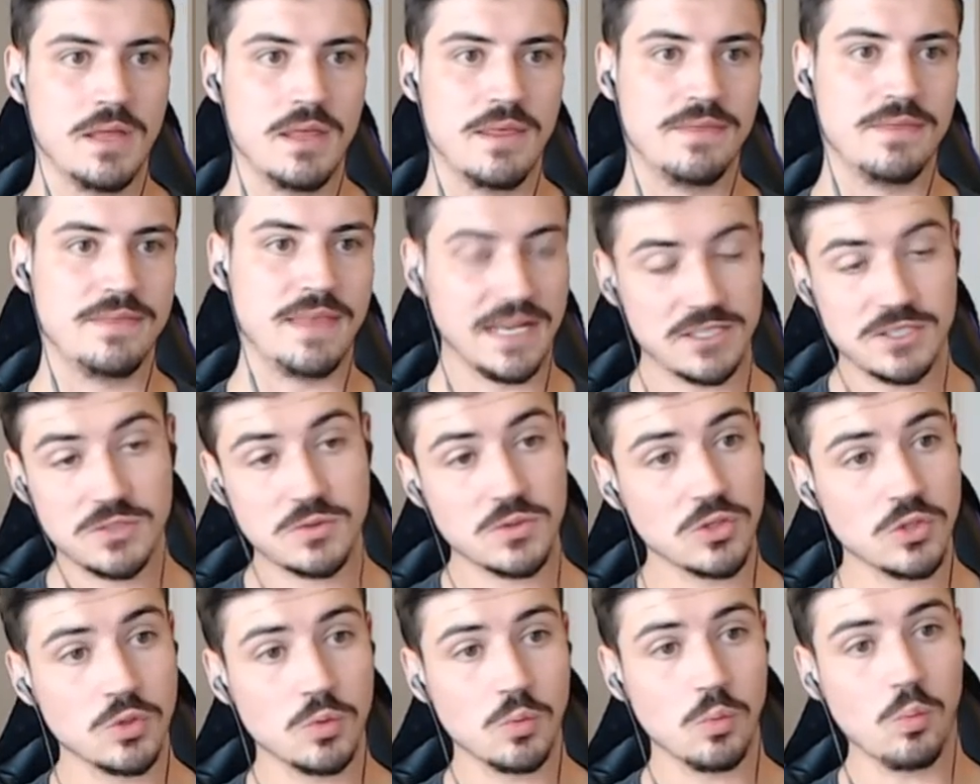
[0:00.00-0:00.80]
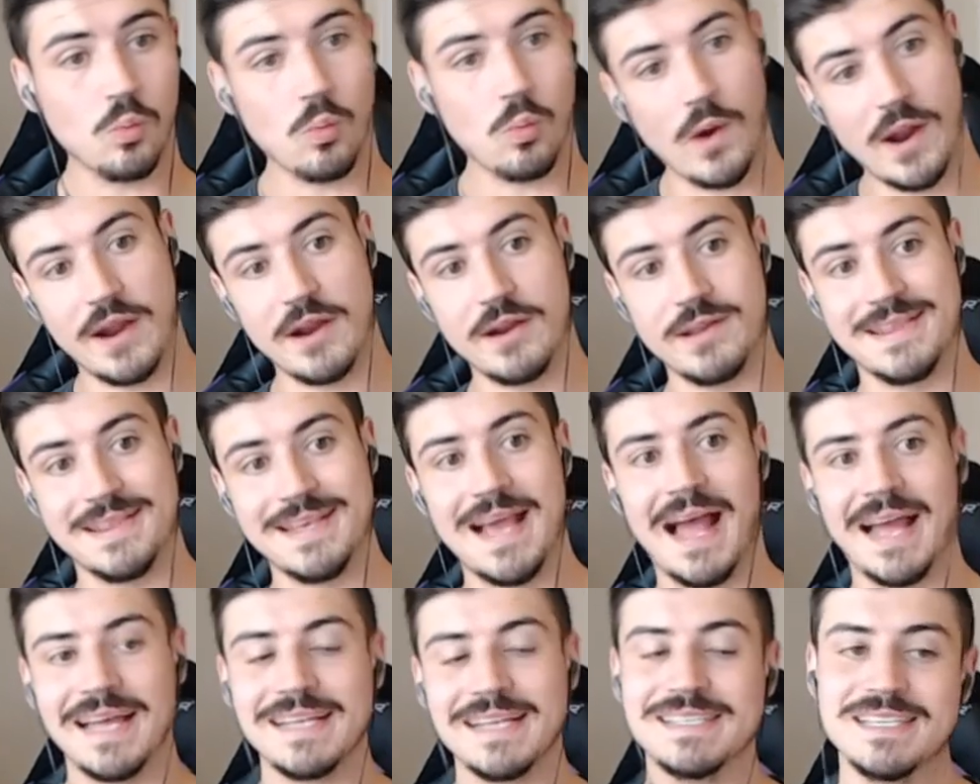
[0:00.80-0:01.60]
that's where the
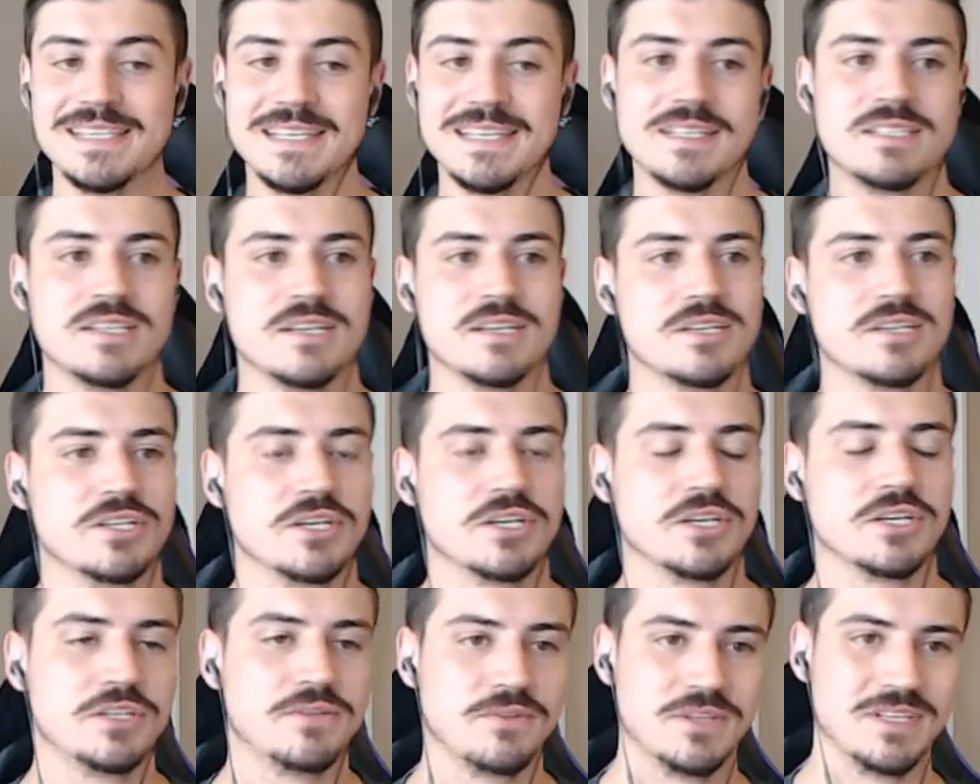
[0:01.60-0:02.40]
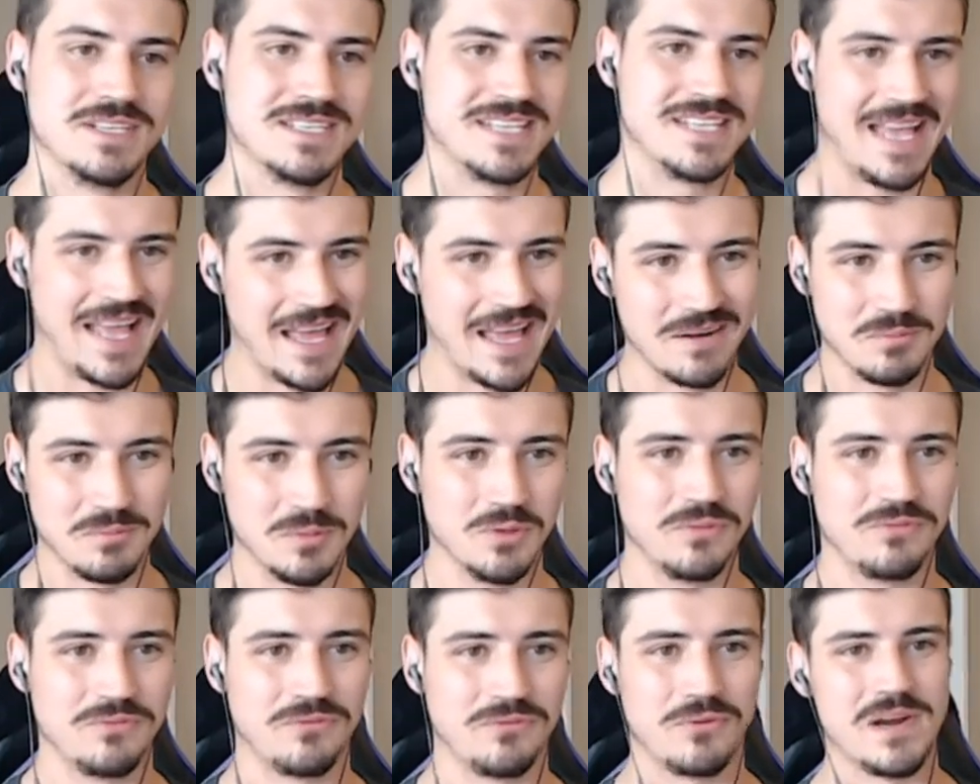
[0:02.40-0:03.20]
idea to search for this
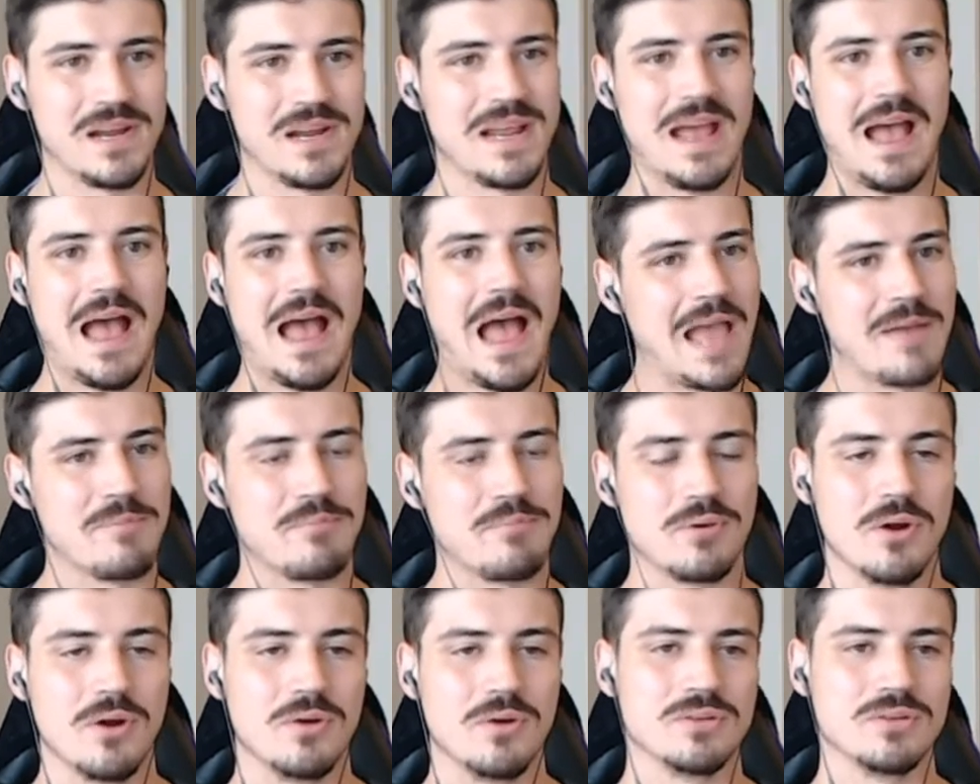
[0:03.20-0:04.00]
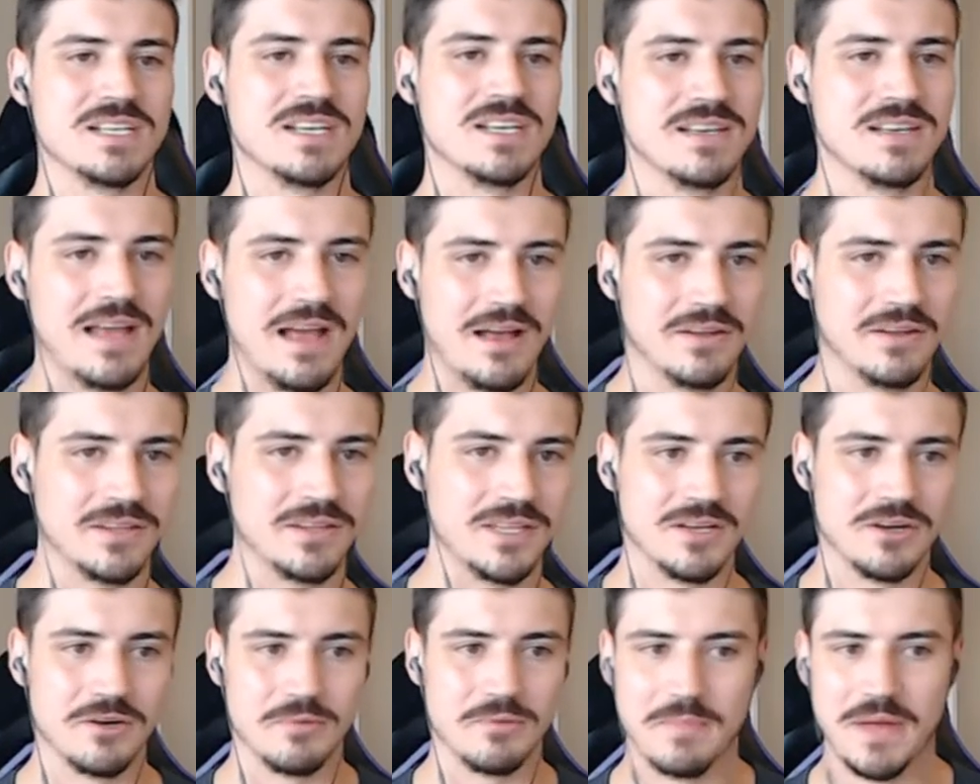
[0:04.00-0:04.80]
animal-free, high protein,
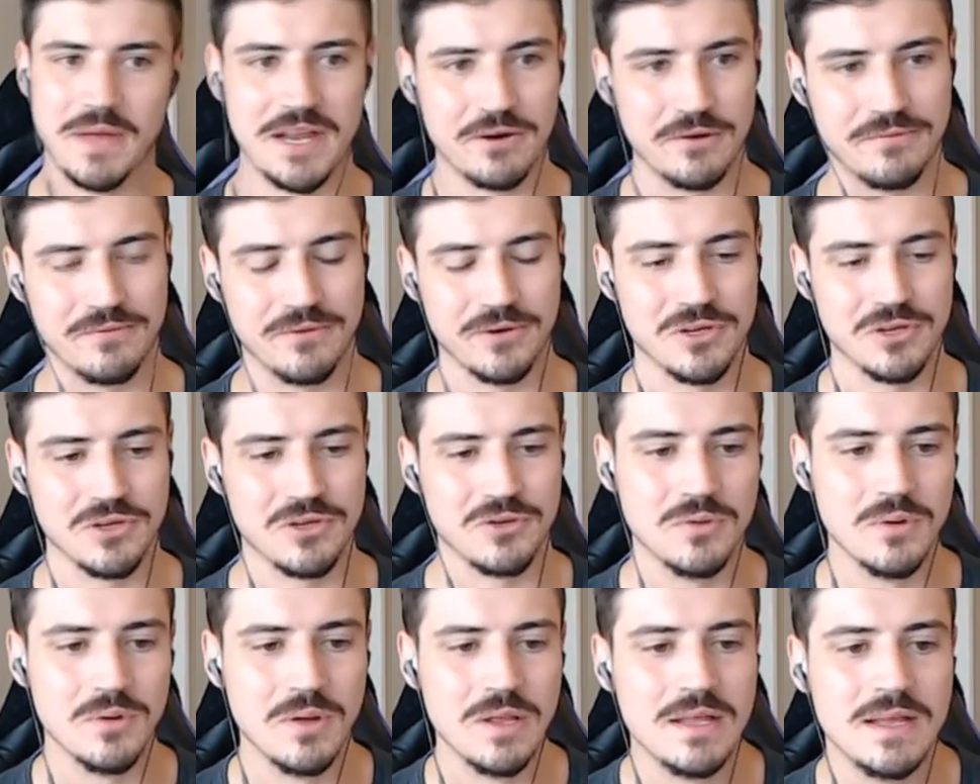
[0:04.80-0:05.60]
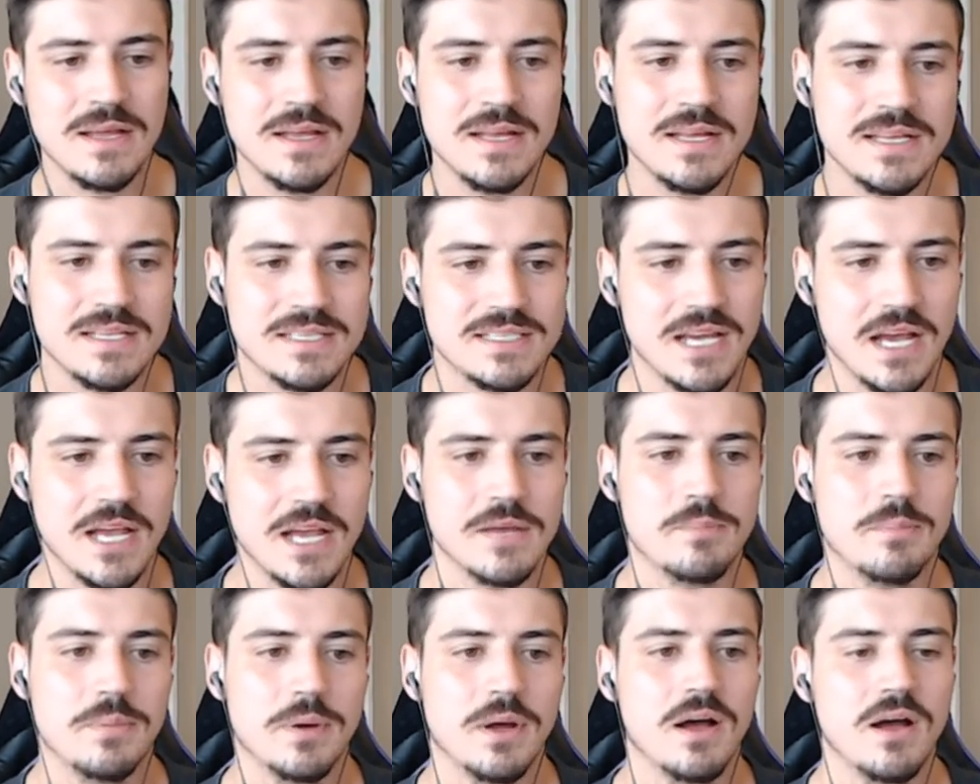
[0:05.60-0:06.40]
healthier, better for you
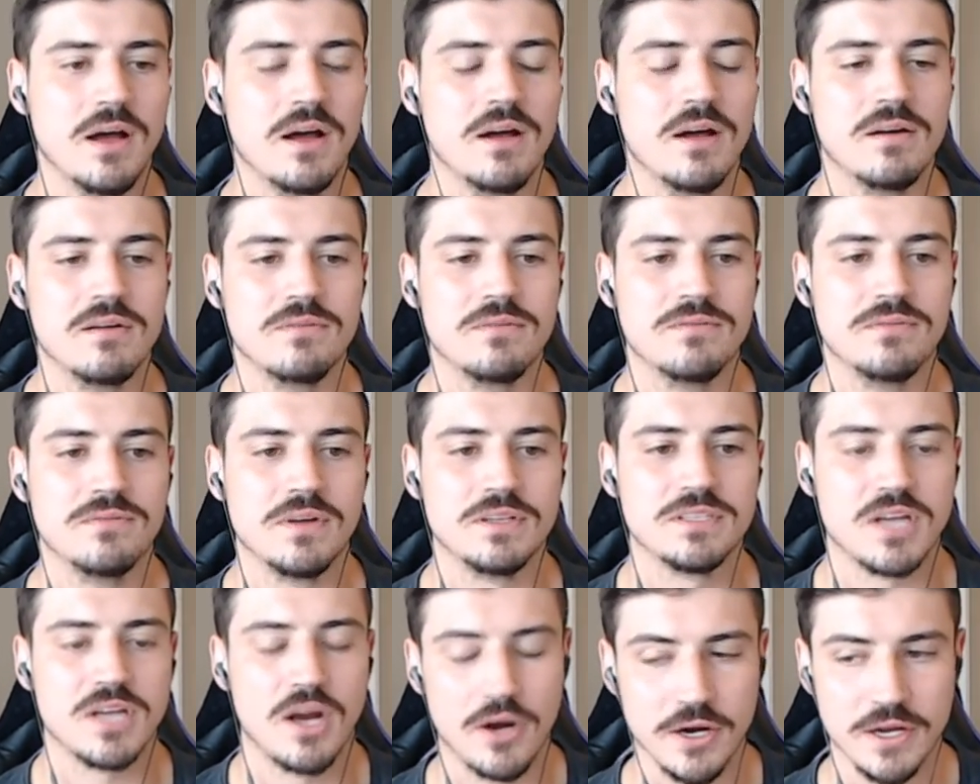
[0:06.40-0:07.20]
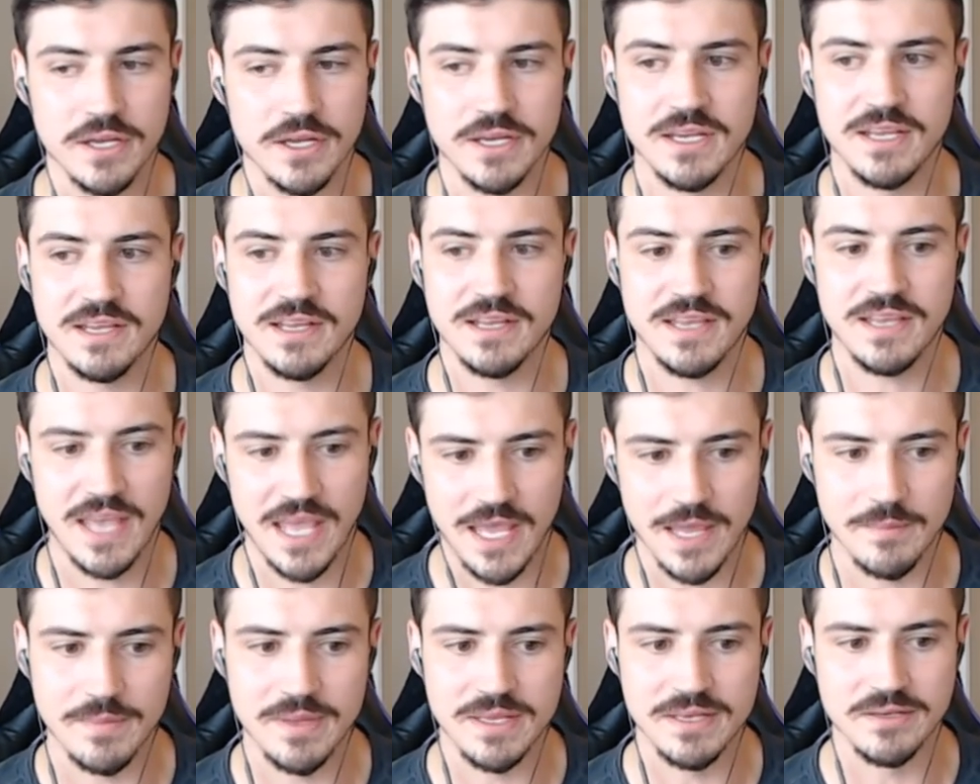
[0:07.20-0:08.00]
type of targeting
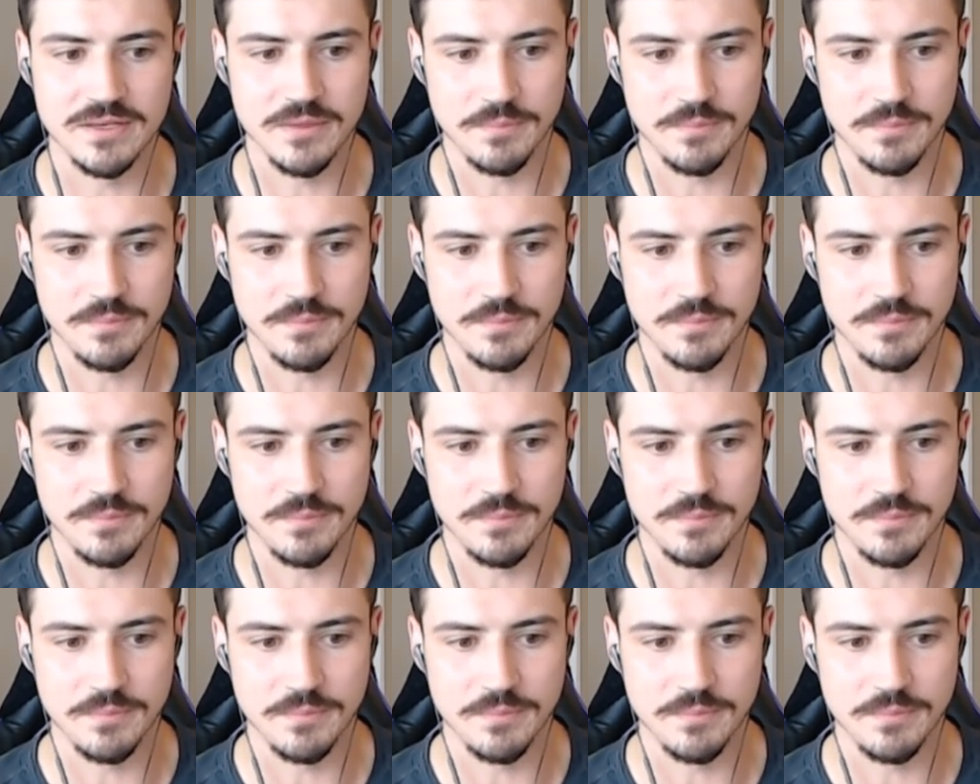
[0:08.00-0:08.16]
came into